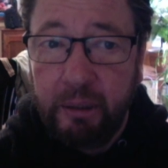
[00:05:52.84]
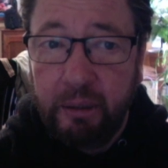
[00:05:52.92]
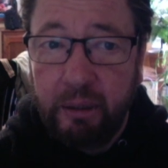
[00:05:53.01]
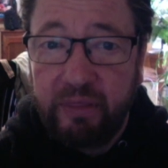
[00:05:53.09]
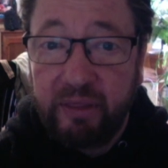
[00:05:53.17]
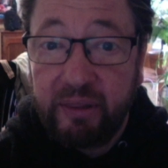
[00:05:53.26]

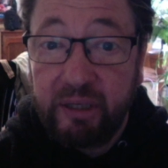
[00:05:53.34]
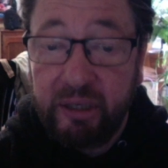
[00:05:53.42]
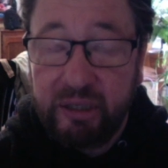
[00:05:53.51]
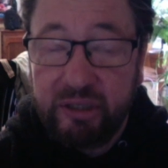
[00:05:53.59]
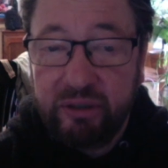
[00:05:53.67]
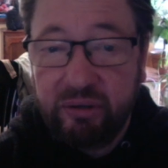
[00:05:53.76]
thing that you
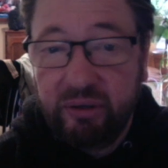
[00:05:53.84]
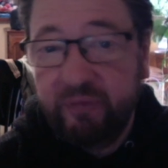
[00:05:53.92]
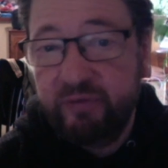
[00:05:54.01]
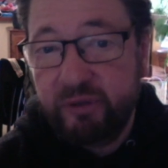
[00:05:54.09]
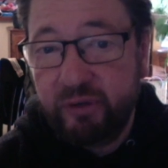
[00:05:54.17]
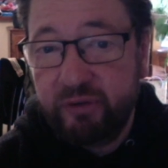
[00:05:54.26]
need to do, and I've
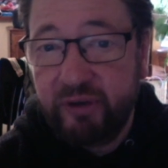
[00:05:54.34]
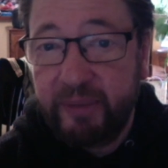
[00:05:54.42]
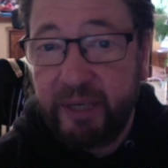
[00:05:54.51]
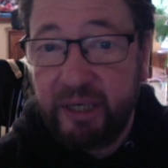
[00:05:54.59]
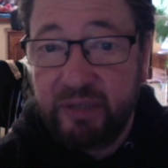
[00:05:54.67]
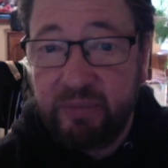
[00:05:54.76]
sort of drummed
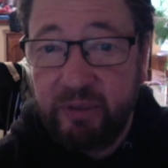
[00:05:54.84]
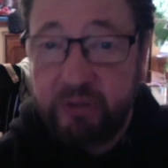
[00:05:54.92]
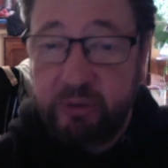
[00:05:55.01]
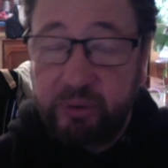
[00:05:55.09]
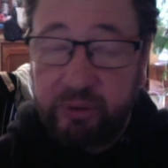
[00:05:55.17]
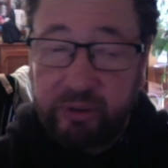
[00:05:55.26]
that into my
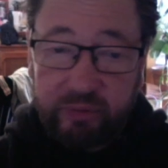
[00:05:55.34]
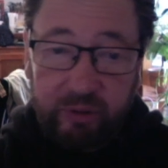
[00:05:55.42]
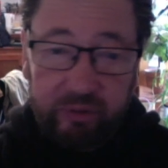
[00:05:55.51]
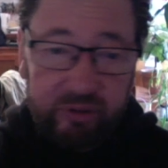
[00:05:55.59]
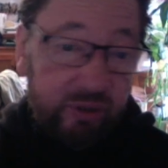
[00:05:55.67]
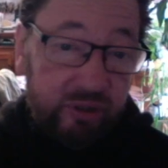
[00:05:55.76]
daughter as
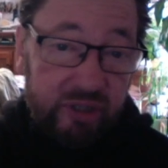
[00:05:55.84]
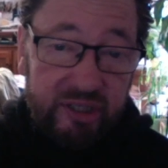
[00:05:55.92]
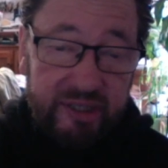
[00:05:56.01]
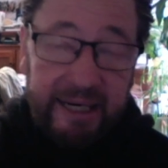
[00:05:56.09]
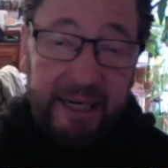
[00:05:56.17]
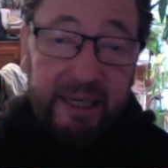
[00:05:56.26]
well. She's
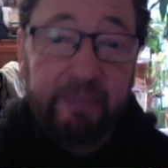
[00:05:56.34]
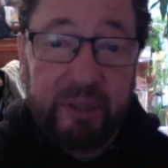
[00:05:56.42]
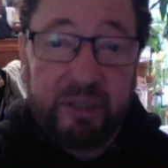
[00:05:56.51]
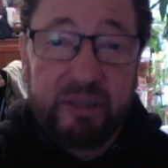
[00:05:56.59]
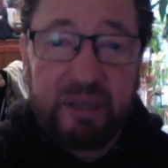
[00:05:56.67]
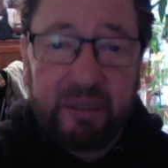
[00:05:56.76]
10,
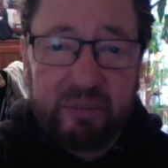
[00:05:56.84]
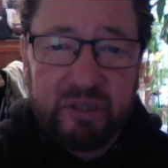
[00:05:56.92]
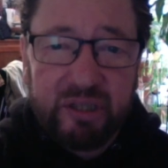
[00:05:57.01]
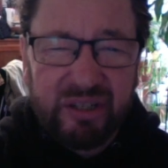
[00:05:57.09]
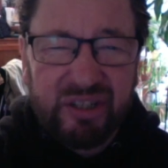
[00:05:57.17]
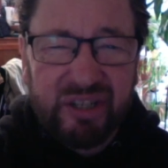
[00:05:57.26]
but
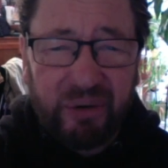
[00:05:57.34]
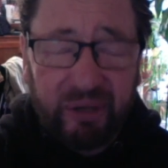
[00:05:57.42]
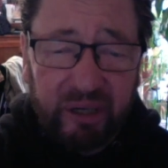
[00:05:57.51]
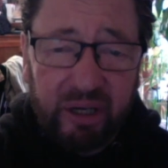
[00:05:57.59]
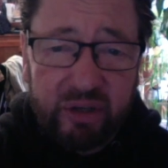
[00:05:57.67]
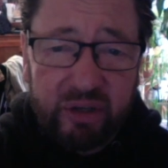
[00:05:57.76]
she
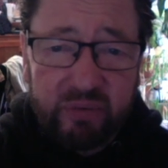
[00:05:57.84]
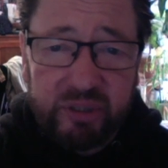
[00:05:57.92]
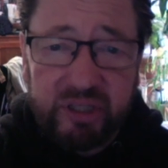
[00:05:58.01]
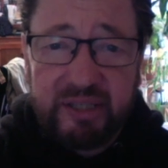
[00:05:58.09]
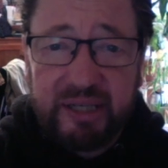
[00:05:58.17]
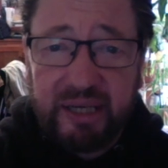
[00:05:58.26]
generally knows what
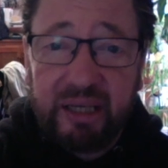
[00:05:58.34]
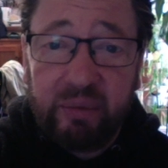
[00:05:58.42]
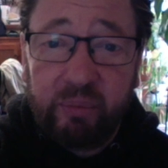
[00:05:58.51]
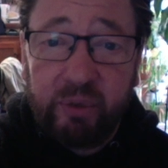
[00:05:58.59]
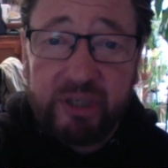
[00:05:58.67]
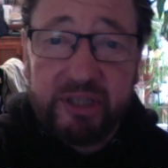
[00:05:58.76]
she's taking and
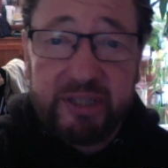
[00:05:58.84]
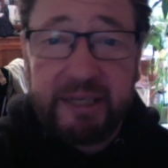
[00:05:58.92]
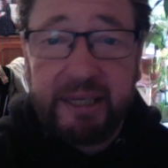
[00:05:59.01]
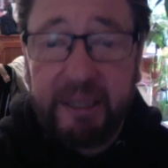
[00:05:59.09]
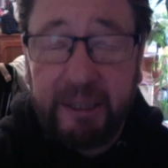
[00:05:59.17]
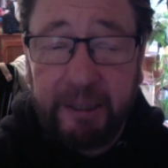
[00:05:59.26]
why she's
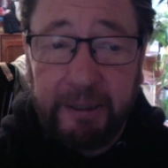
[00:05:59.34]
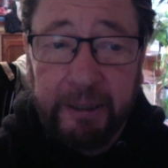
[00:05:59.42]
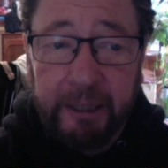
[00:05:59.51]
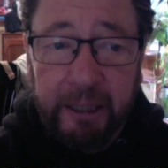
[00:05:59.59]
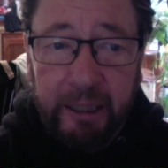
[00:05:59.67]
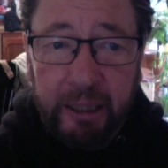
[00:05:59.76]
taking it.
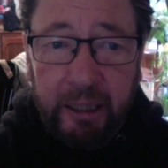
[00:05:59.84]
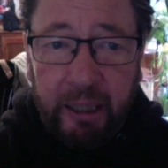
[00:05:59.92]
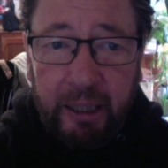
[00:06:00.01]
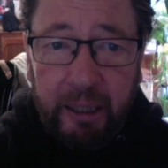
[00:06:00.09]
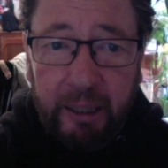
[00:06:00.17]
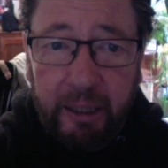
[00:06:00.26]

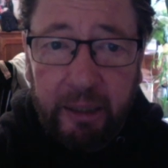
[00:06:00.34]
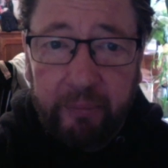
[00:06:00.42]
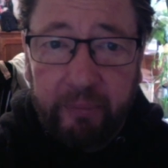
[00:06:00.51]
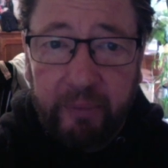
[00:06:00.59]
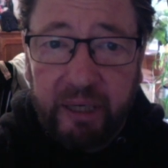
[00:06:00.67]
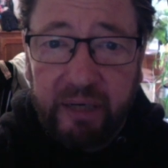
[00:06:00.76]
And
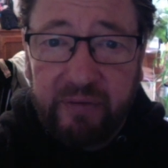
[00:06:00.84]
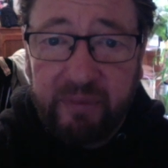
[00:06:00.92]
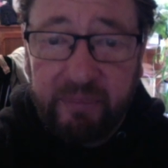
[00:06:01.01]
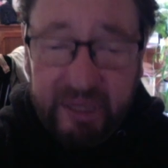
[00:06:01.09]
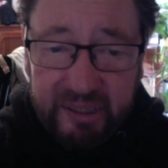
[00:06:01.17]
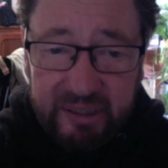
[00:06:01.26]
if you
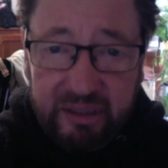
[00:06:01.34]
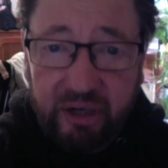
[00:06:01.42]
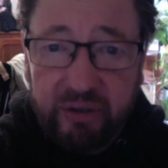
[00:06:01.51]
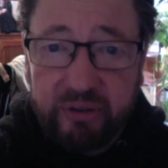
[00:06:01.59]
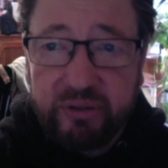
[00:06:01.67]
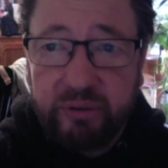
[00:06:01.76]
miss a
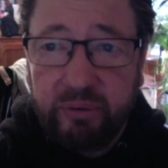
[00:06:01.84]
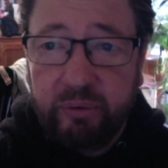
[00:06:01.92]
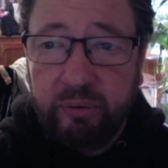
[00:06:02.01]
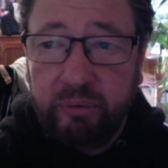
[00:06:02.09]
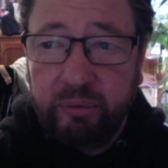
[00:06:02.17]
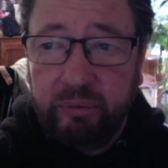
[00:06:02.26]
dose
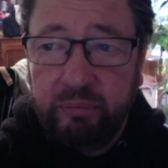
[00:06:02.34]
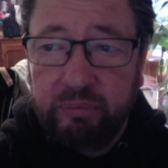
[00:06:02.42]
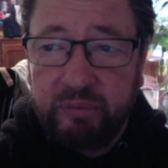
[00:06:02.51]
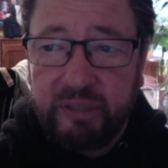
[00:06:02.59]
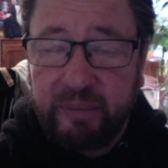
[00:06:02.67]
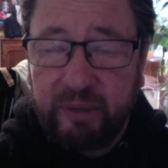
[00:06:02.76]
or
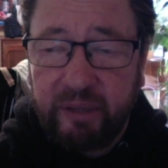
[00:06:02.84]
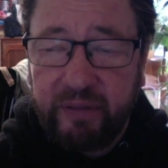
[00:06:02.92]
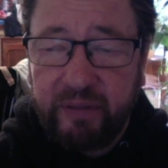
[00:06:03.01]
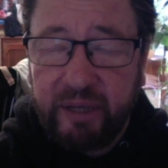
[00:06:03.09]
something like that,